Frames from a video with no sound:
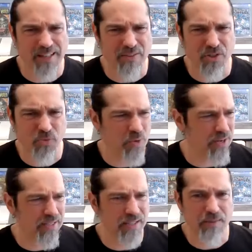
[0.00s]
Am I allowed to
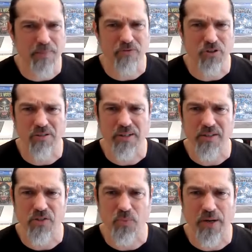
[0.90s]
swear? I guess it's my
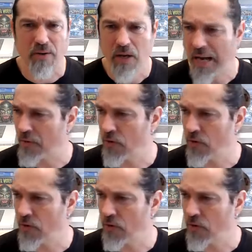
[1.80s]
channel. I can swear.